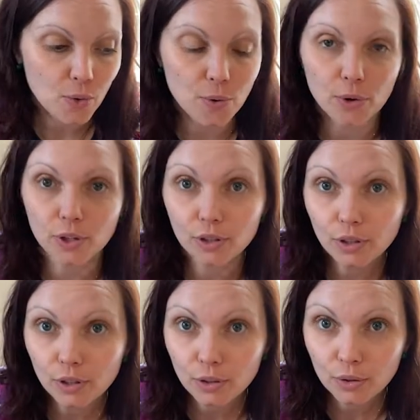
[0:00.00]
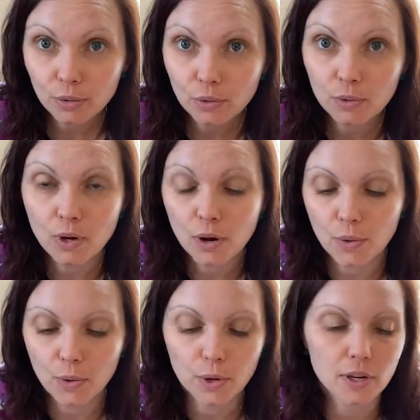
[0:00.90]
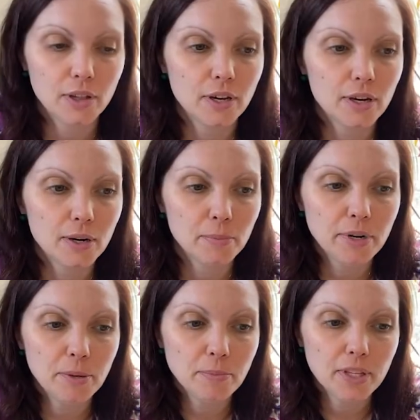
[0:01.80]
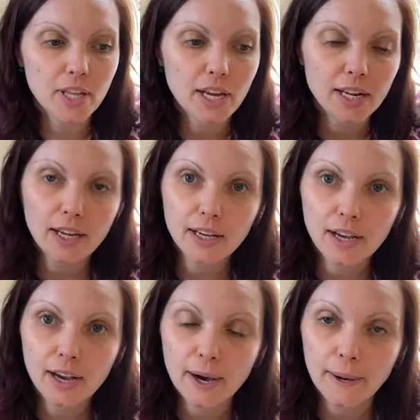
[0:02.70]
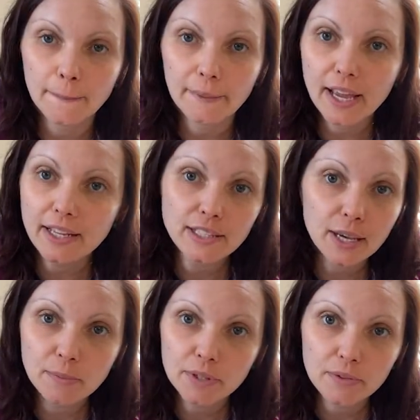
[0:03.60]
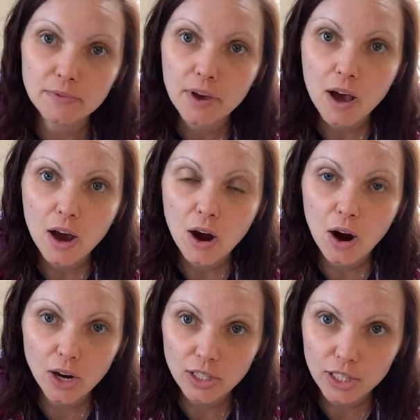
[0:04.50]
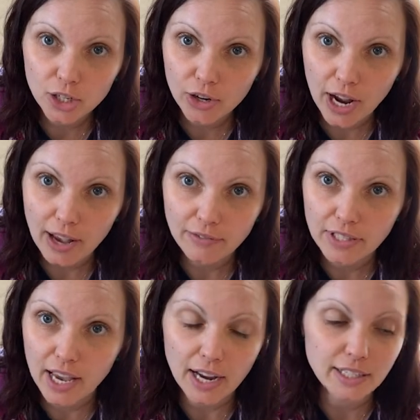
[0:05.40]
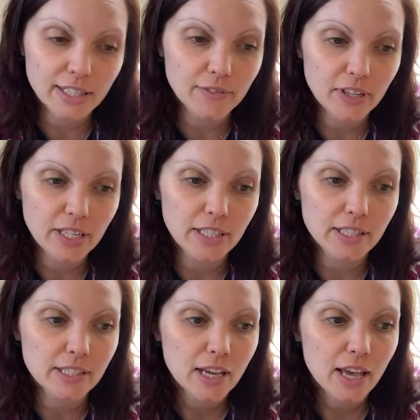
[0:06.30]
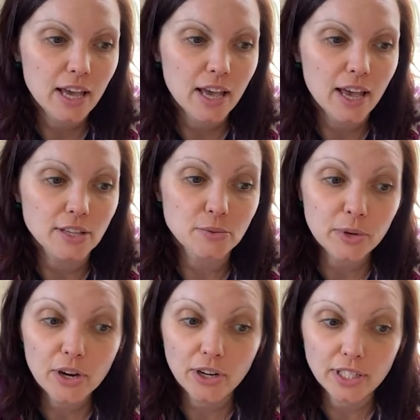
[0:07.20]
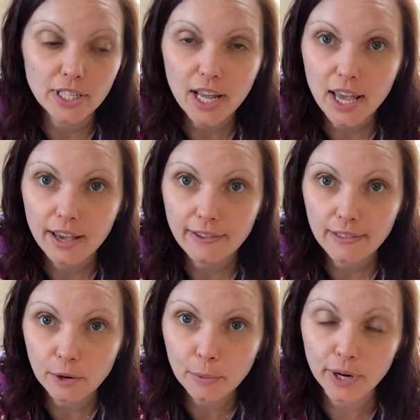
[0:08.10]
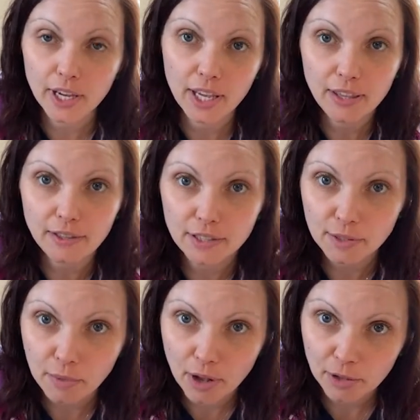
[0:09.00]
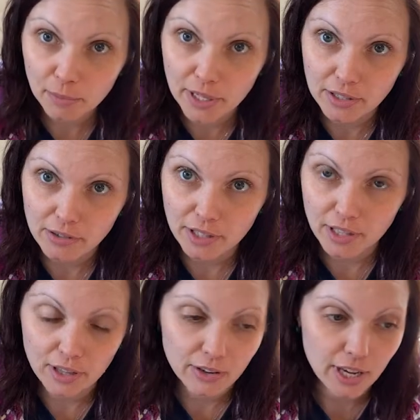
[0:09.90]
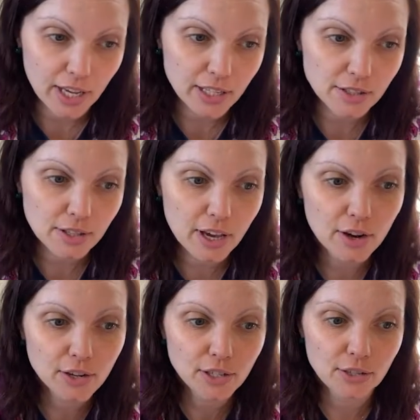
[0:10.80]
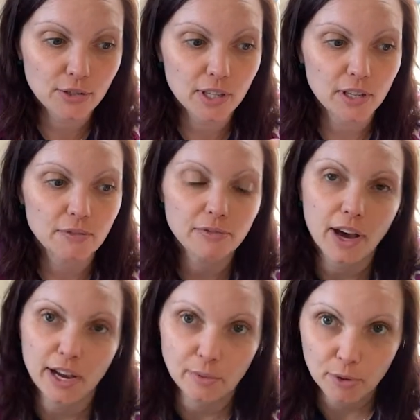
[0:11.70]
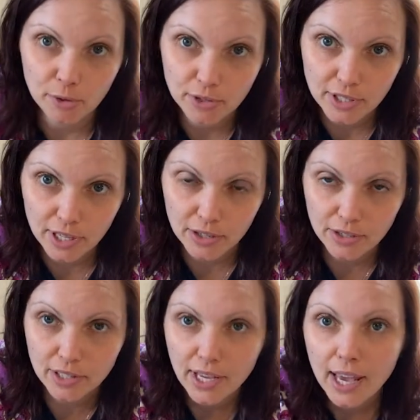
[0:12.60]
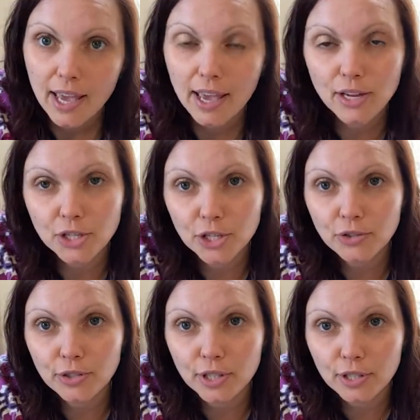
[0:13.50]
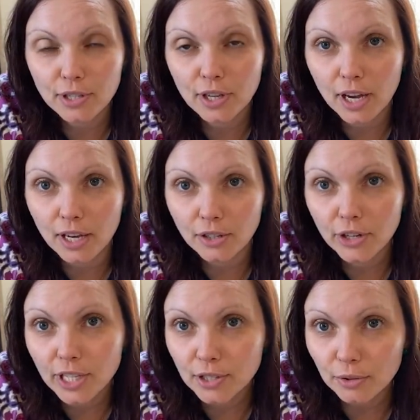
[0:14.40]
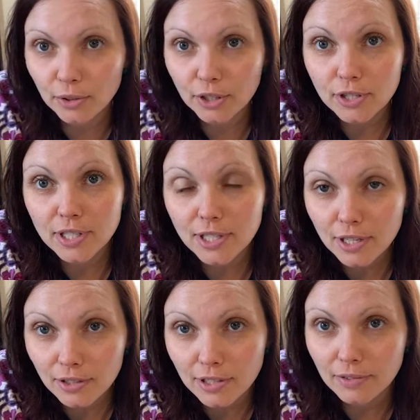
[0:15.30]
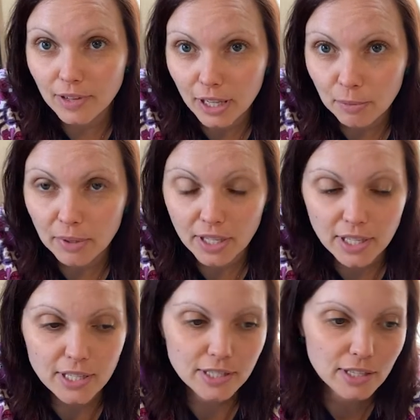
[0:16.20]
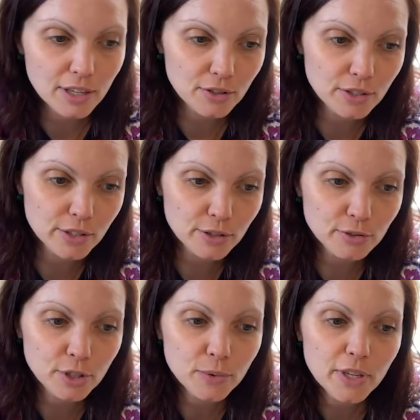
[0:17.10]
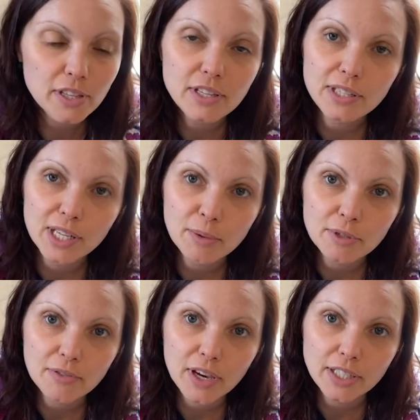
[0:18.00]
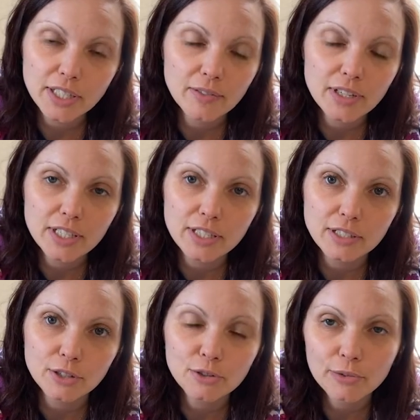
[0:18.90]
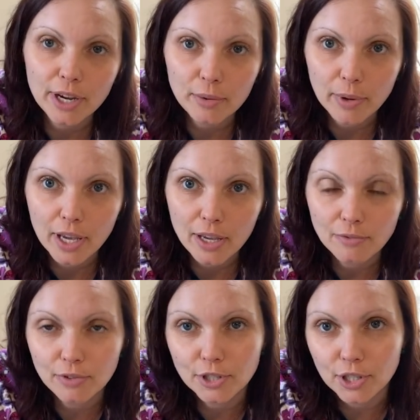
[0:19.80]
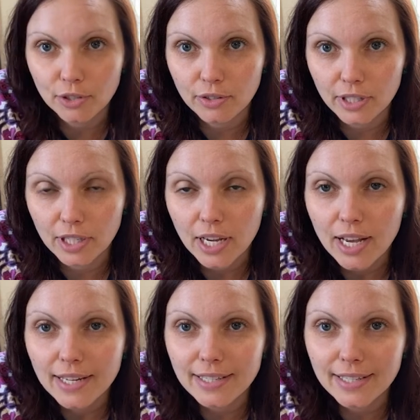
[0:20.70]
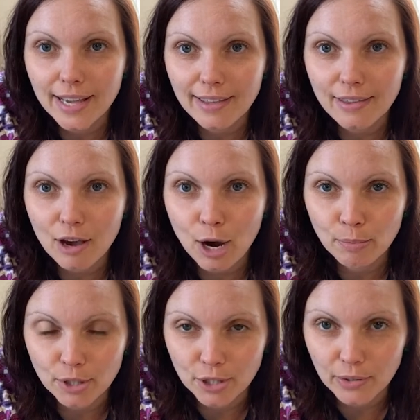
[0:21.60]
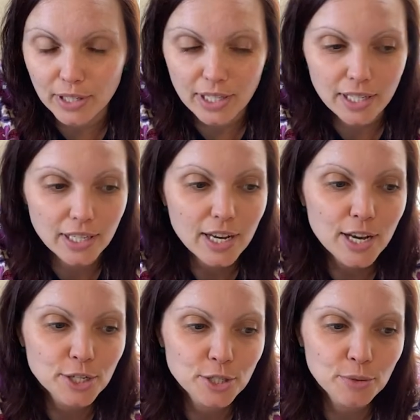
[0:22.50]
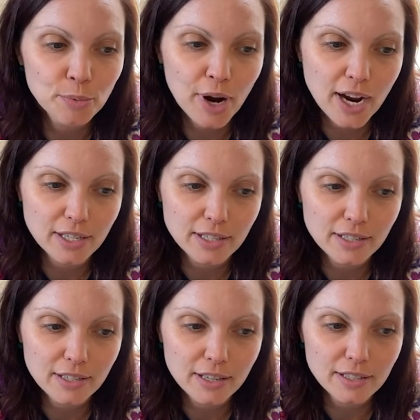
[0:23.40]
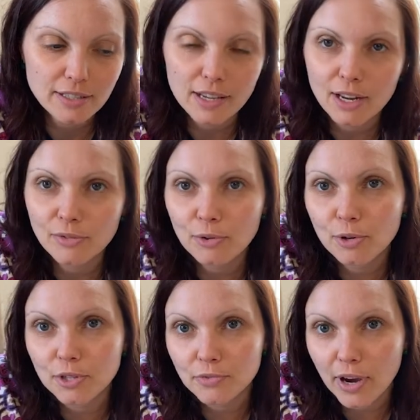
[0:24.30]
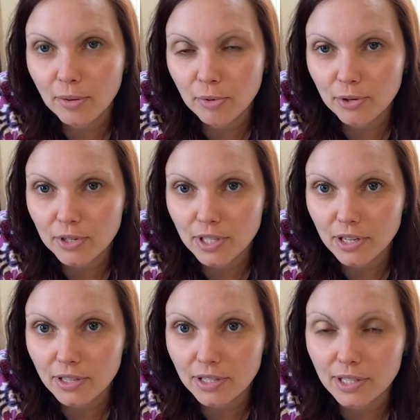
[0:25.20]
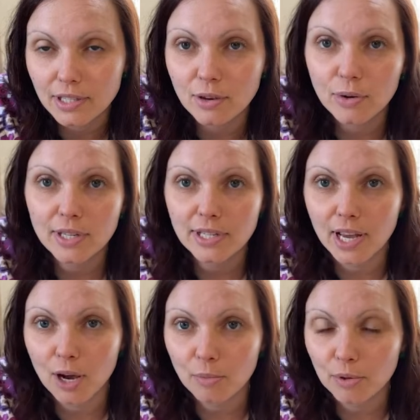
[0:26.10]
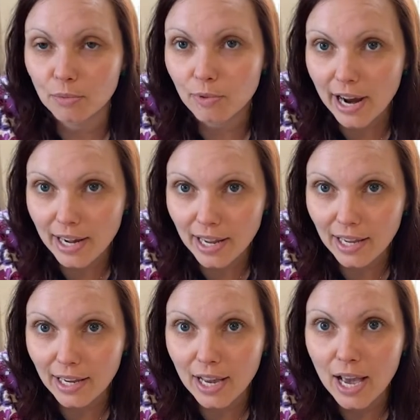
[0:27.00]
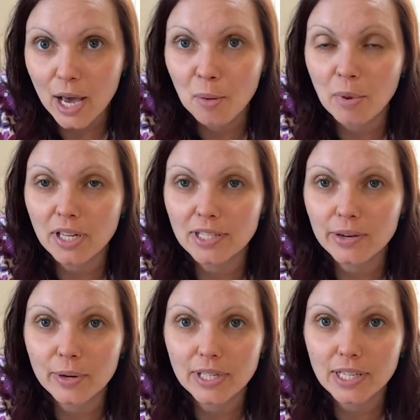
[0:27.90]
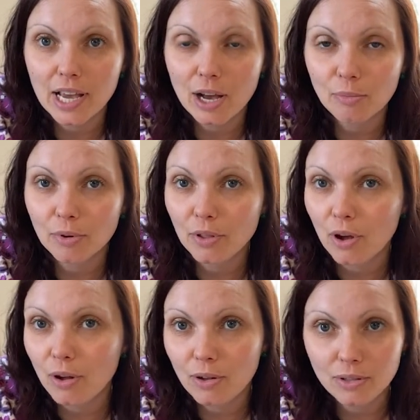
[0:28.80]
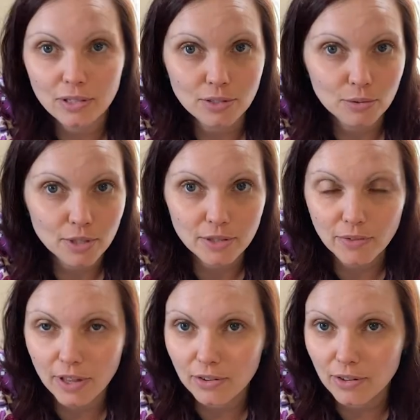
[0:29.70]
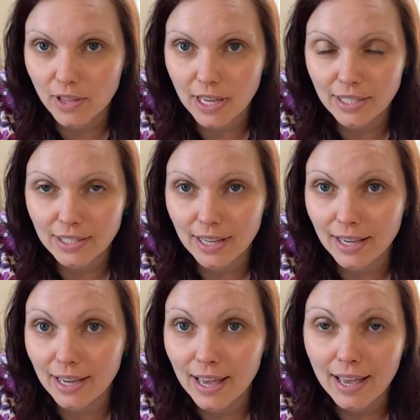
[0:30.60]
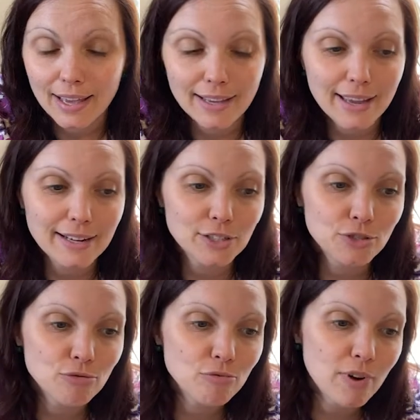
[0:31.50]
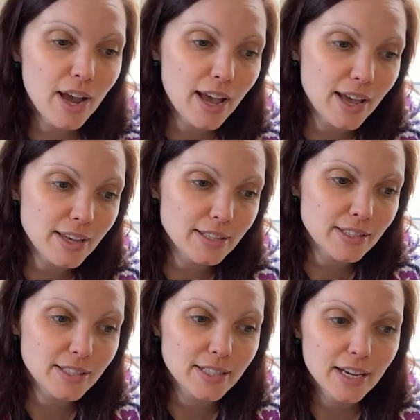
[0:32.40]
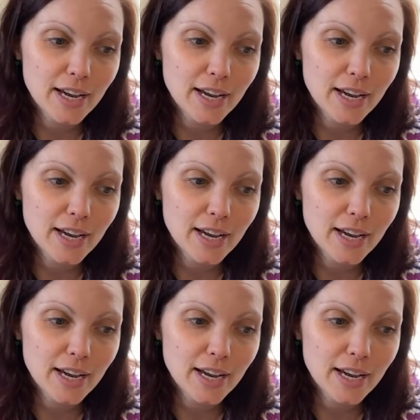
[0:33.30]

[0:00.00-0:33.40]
or glue, or they're manipulating any types of arts and crafts activities, as we are today, they're working the smaller muscles in their hands. They are using fine motor skills. And children in grade school are still developing these skills. So doing these types of activities is a great way for children to take the opportunity to practice this. And of course, fine motor skills is going to help with writing, but it's going to help with all sorts of other things like getting dressed,